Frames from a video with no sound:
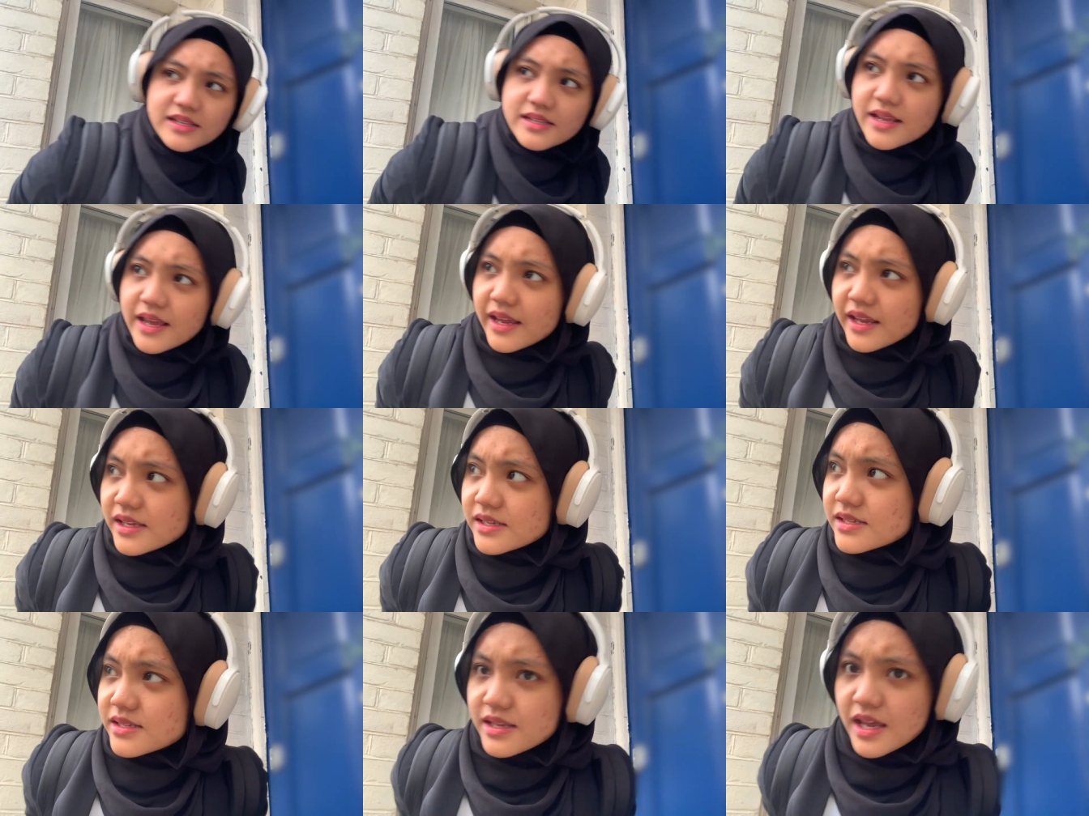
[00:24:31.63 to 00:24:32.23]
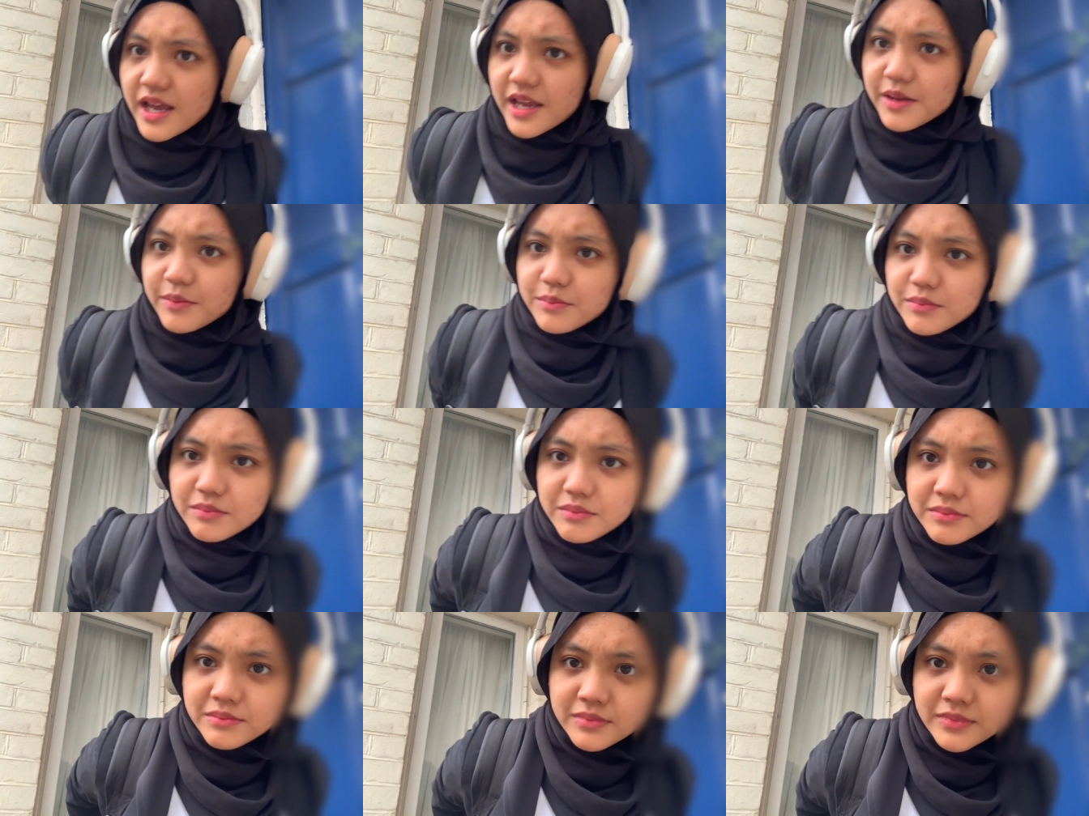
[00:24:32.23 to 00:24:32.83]
days, time
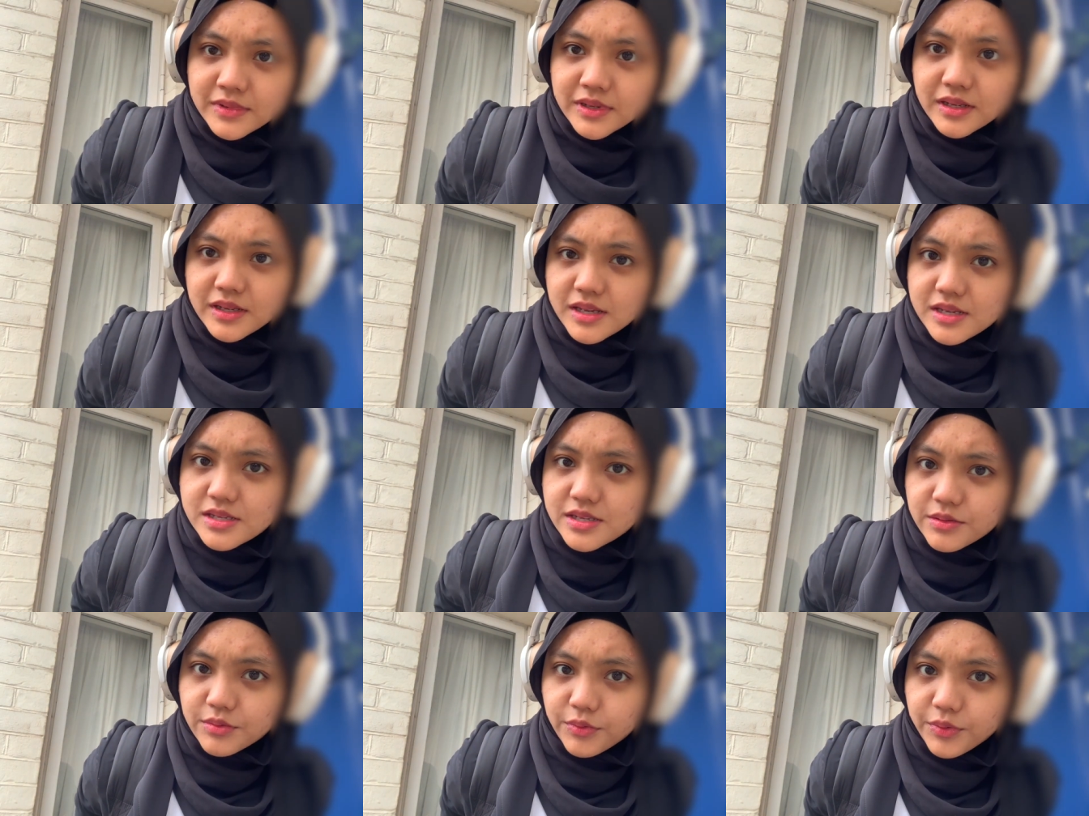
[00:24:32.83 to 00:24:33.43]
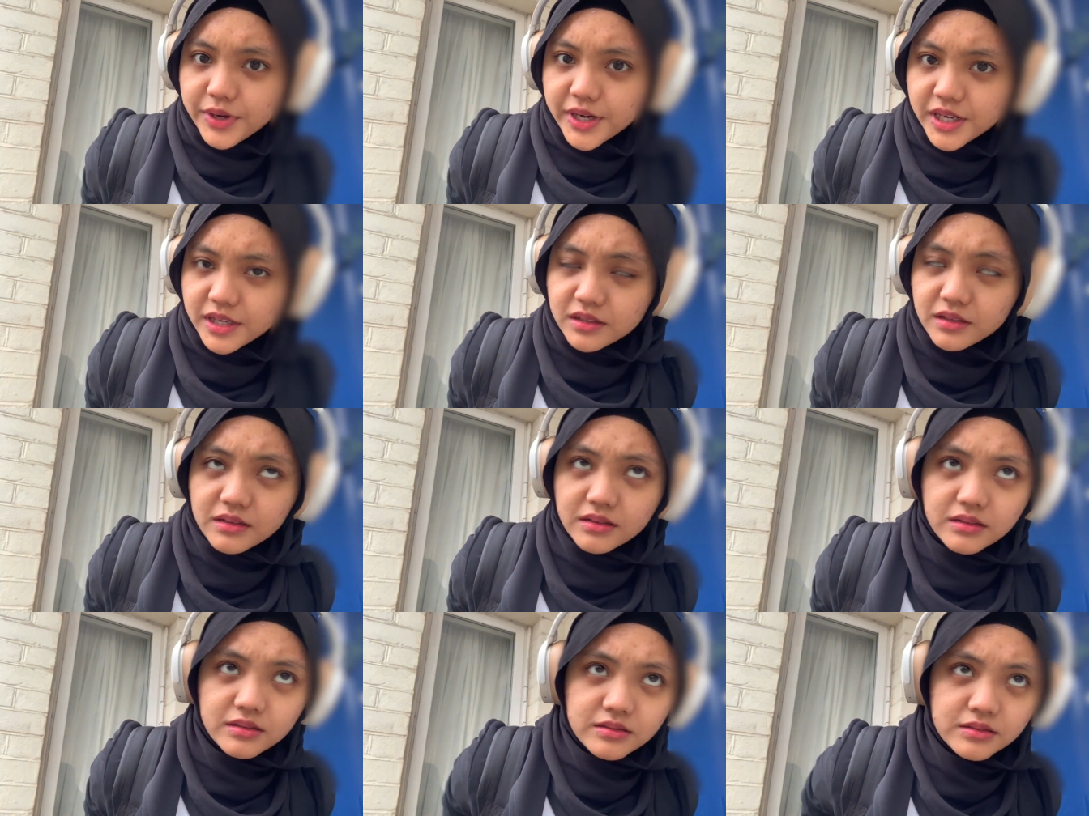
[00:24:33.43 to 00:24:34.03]
isn't
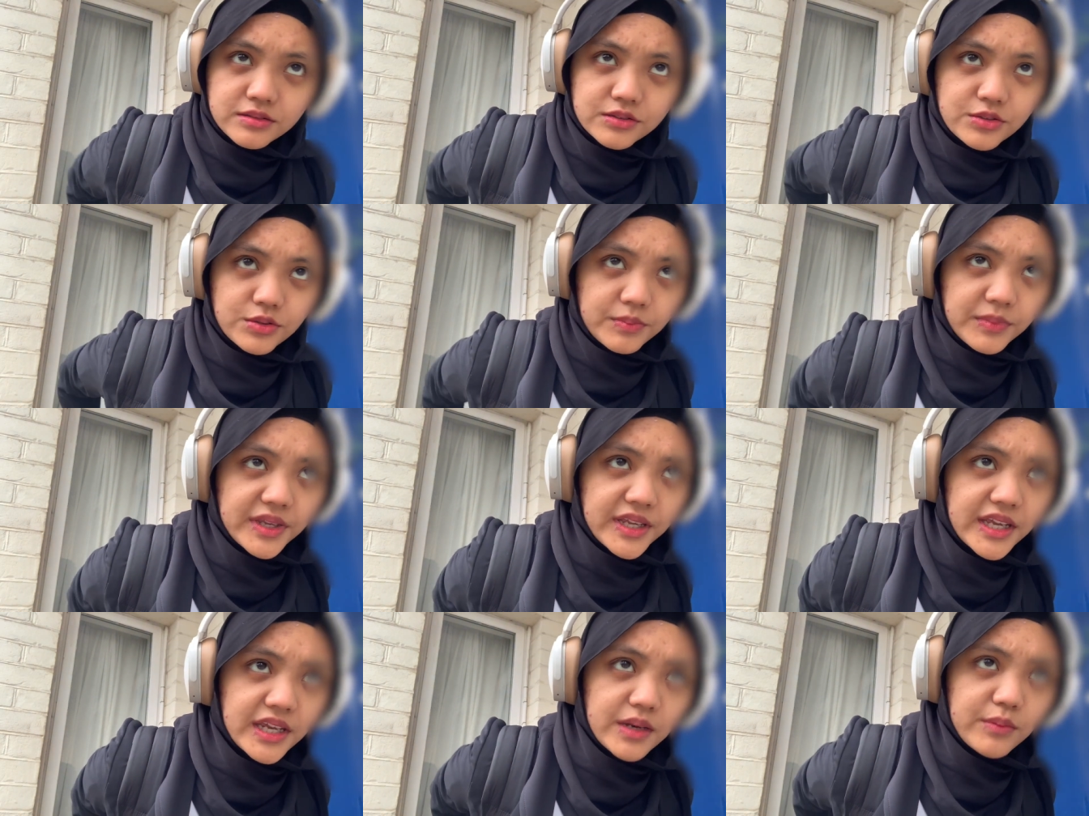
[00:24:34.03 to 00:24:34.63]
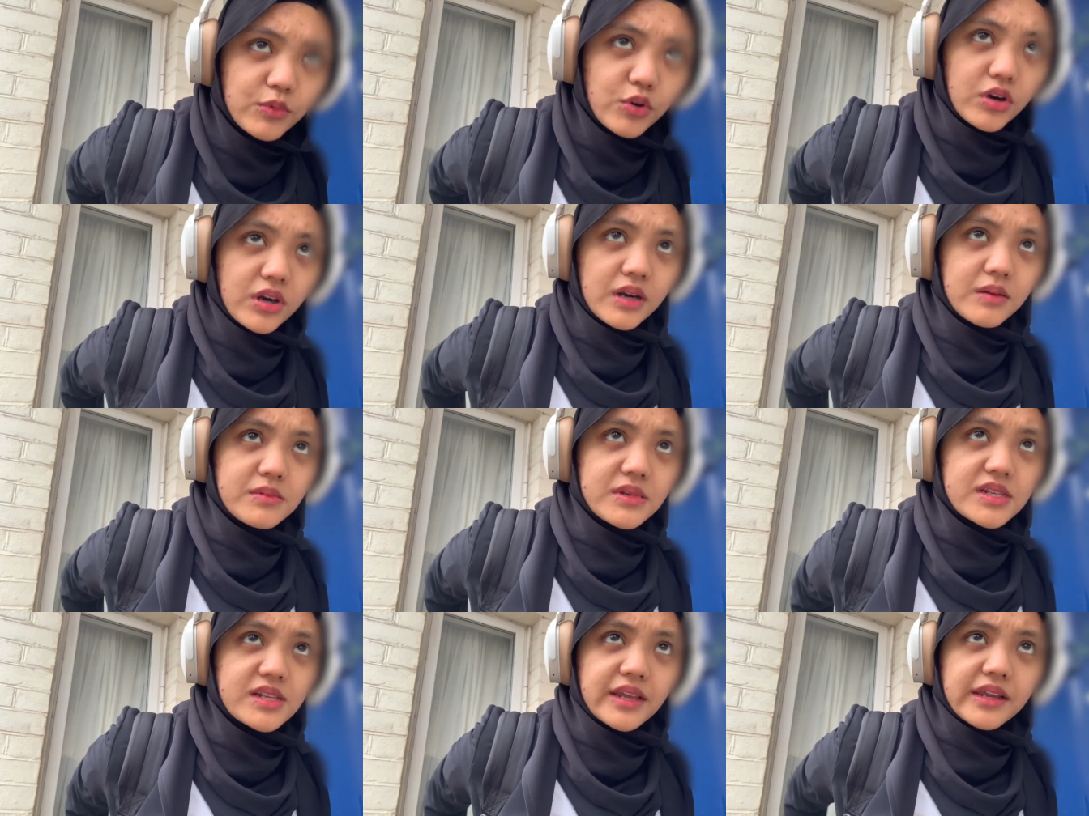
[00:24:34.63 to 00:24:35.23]
real to me anymore. I'm
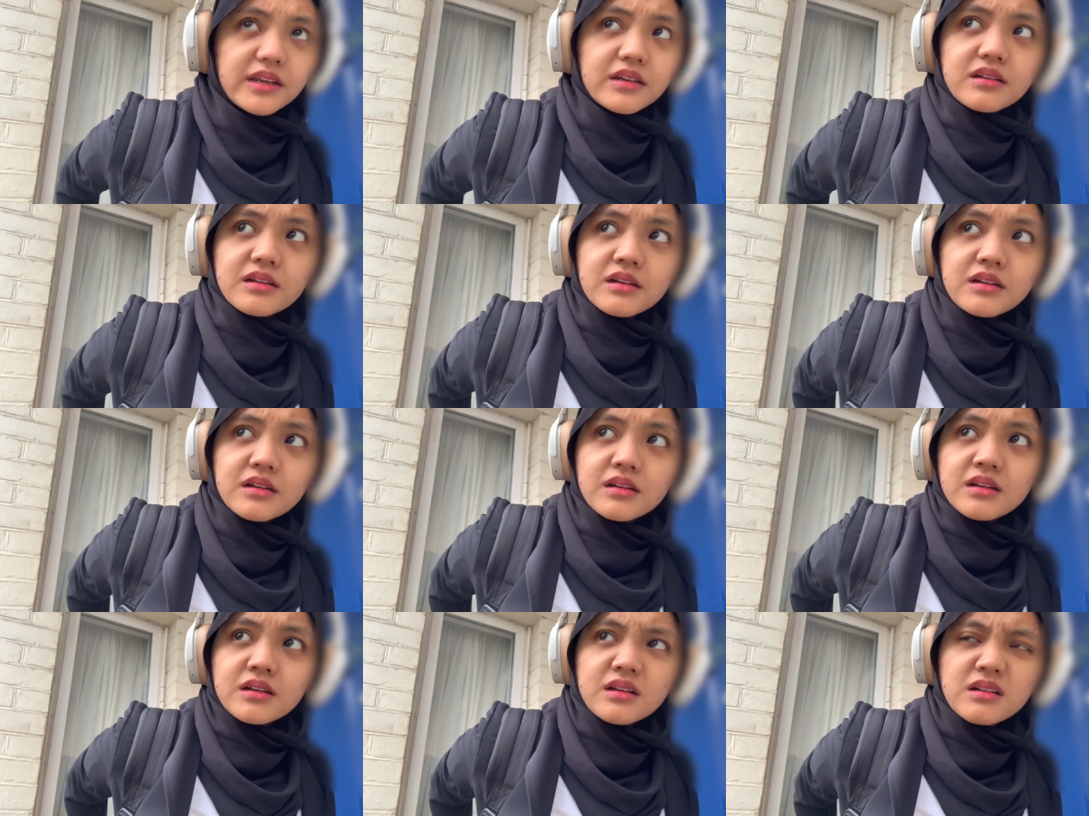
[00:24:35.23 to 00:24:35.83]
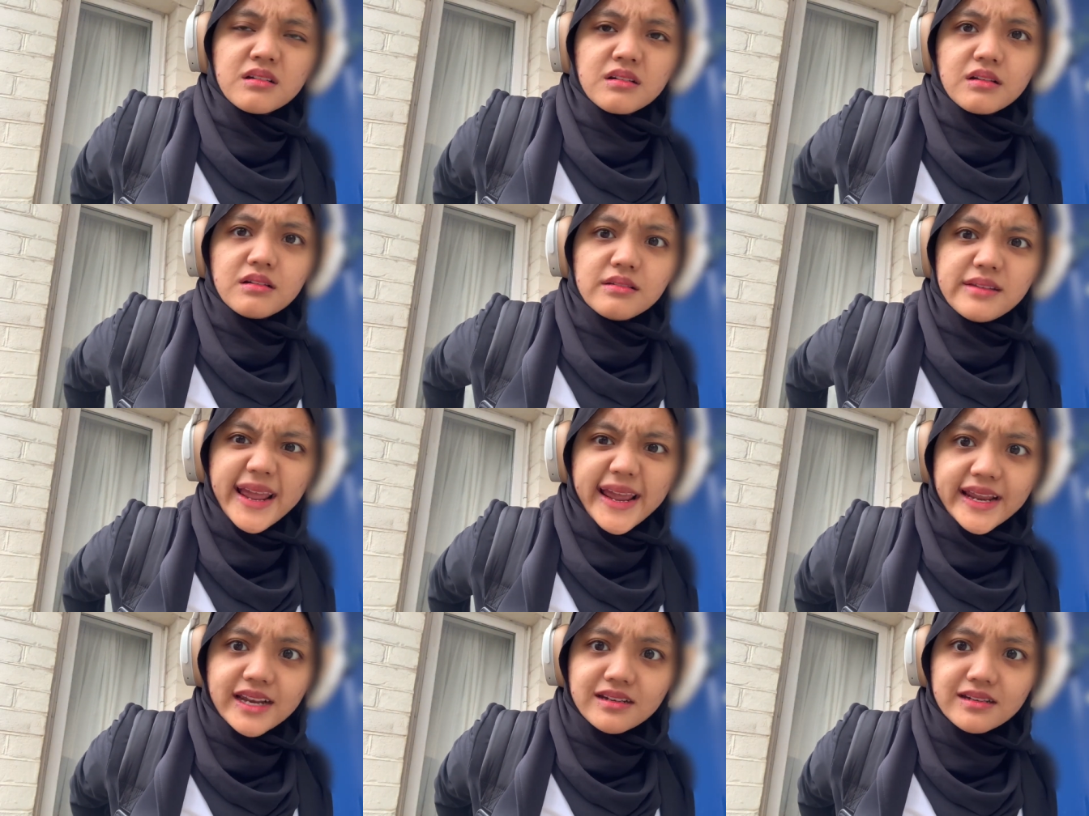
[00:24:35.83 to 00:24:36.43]
just
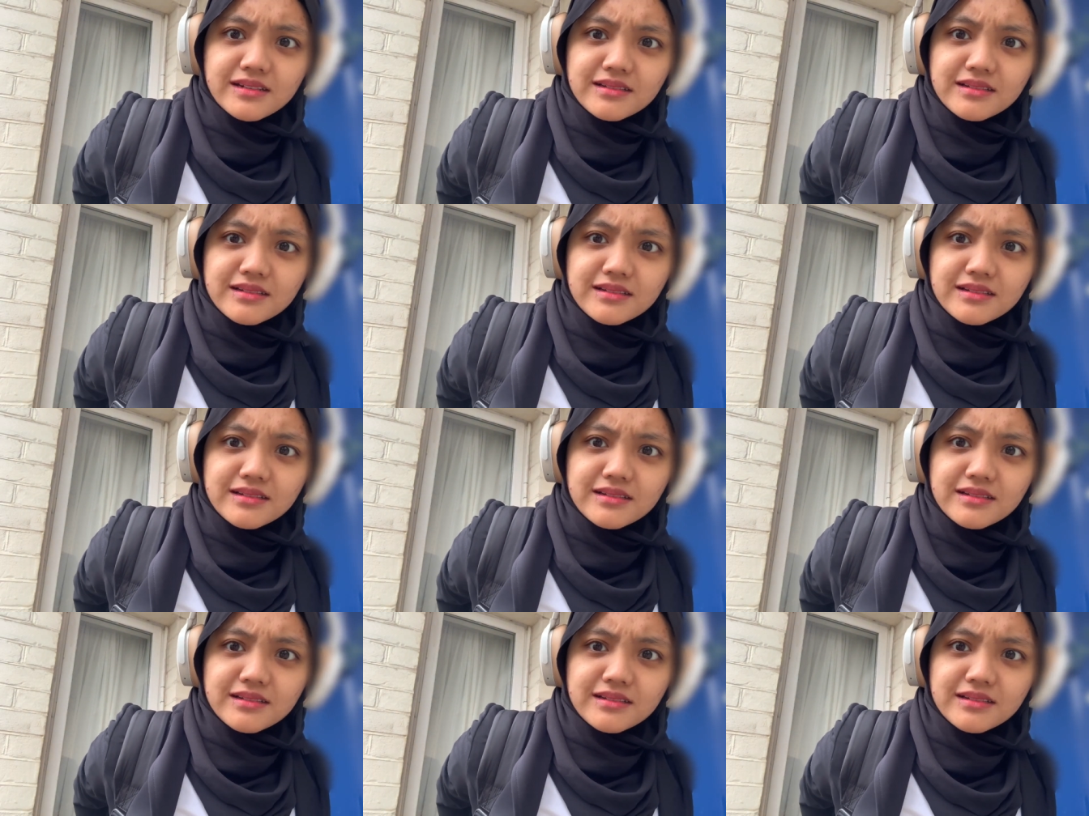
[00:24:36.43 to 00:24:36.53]
late.